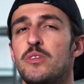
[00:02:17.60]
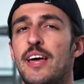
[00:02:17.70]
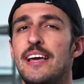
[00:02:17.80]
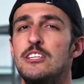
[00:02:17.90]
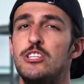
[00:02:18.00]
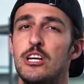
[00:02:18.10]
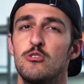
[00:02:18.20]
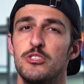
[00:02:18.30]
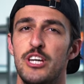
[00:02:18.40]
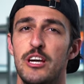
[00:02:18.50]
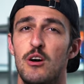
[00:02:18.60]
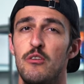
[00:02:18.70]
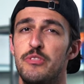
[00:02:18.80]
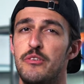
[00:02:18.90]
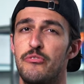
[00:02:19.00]
with a general check
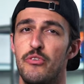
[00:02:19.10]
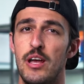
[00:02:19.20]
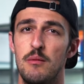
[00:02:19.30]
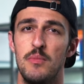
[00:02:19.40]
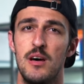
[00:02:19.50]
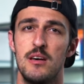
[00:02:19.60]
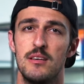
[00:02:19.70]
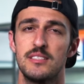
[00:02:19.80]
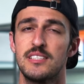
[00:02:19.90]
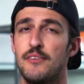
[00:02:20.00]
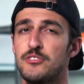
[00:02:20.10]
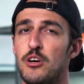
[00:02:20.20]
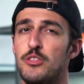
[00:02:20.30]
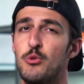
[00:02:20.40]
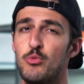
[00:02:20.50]
of the frame. Scuffs on the